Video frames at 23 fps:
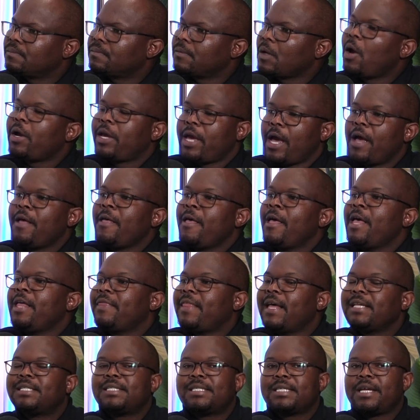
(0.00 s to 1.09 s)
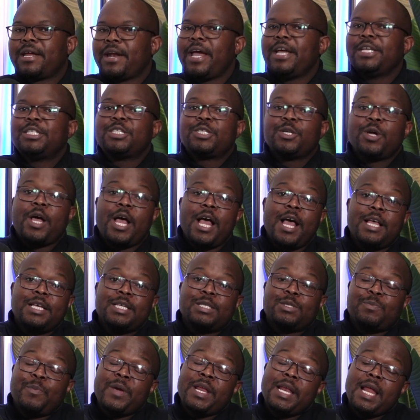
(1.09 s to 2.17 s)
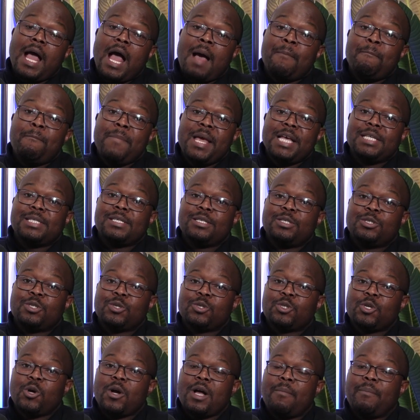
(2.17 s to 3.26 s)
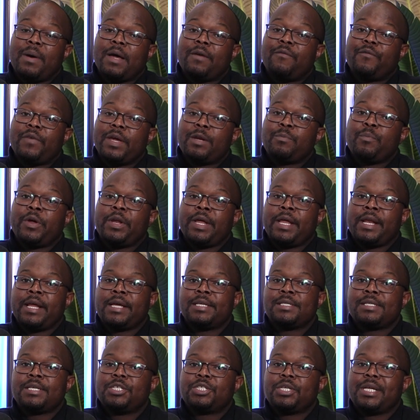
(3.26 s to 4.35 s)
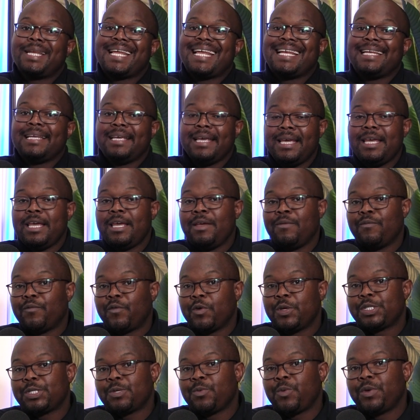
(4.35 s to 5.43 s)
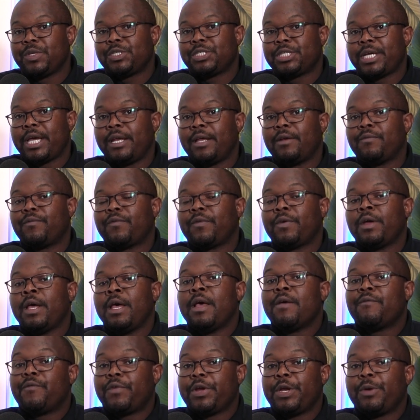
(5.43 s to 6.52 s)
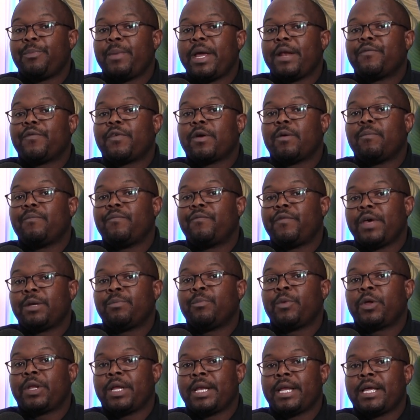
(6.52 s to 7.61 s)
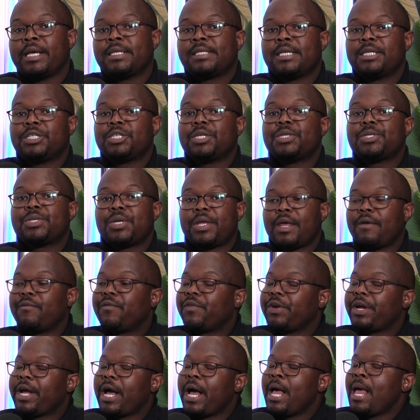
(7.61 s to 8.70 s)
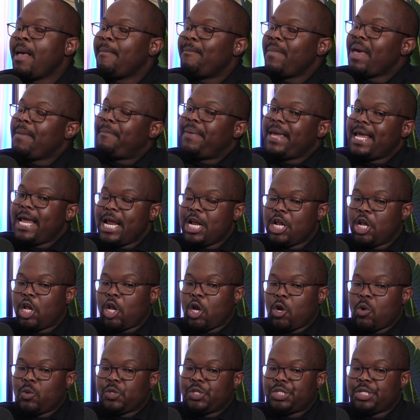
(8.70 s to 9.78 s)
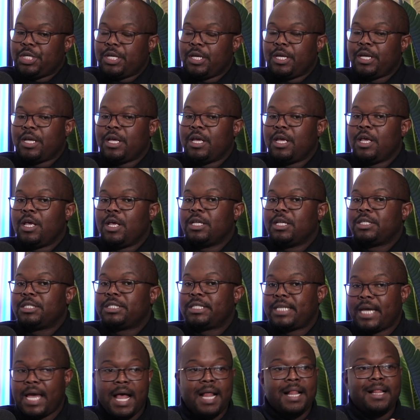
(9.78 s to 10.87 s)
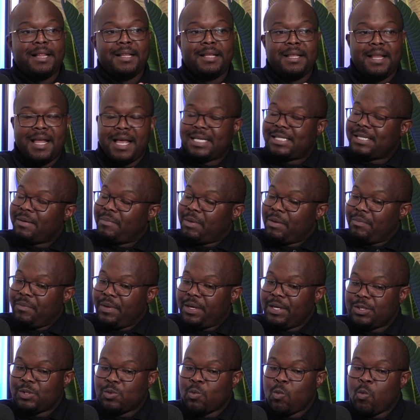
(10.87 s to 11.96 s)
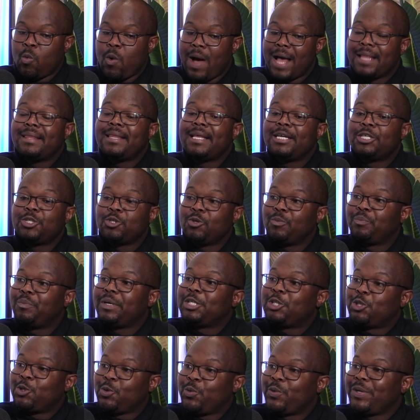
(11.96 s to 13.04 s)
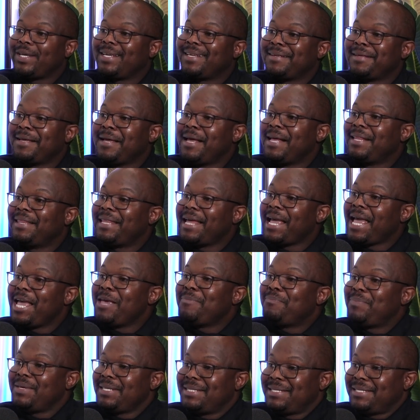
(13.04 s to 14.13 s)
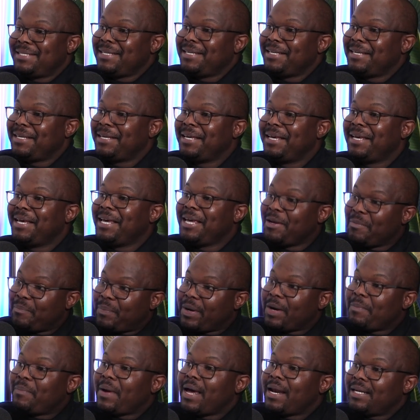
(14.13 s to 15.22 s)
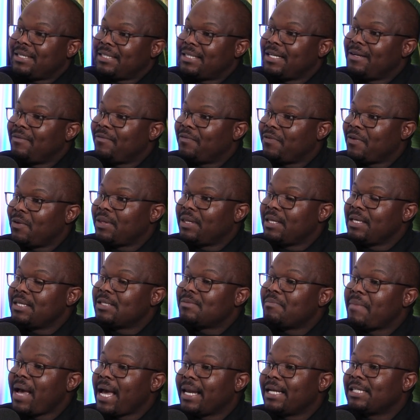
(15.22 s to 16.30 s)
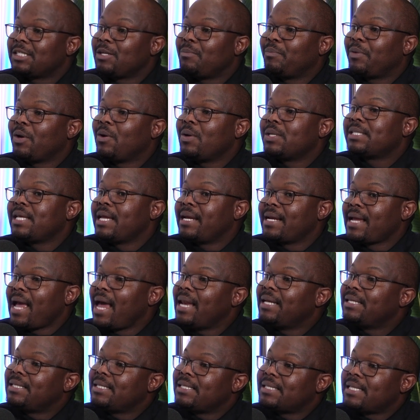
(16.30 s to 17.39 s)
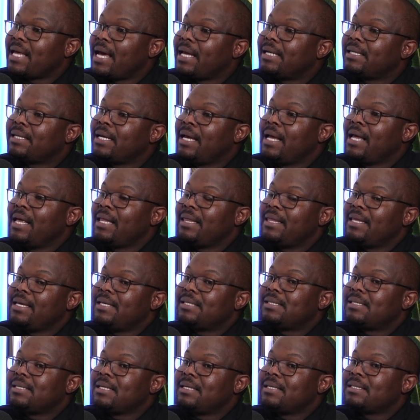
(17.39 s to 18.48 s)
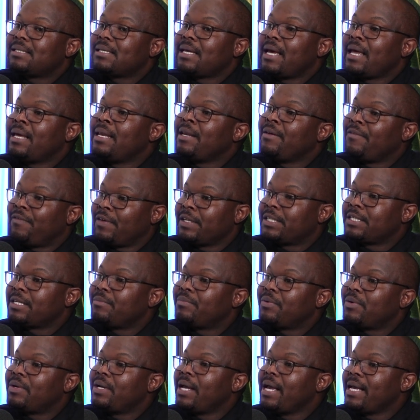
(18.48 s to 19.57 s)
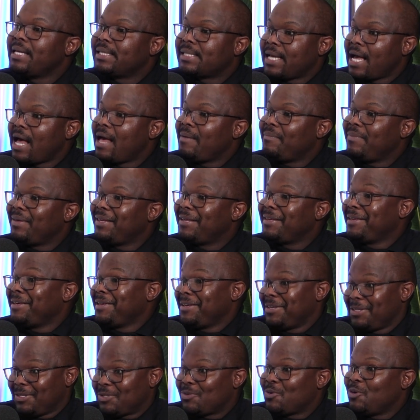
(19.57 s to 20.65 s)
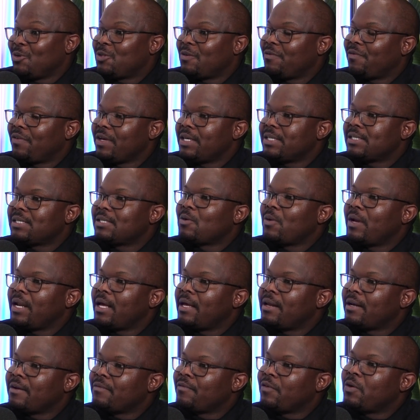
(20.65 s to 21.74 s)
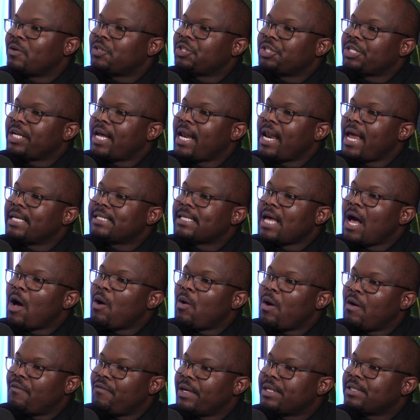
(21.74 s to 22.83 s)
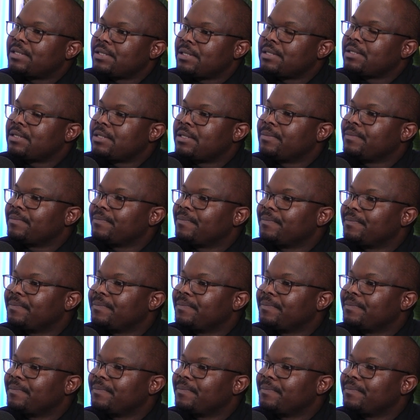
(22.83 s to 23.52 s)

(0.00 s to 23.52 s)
Okay, that's great. It's been amazing to talk about VAT modernization and e-invoicing with Shannon Friedman from VAT Modernization South Africa. Maybe in closing, tell SMMEs what they should be doing, the ABC, in preparation for this migration, because the reality is that this is inevitable. It's coming. It's going to revolutionize our VAT system.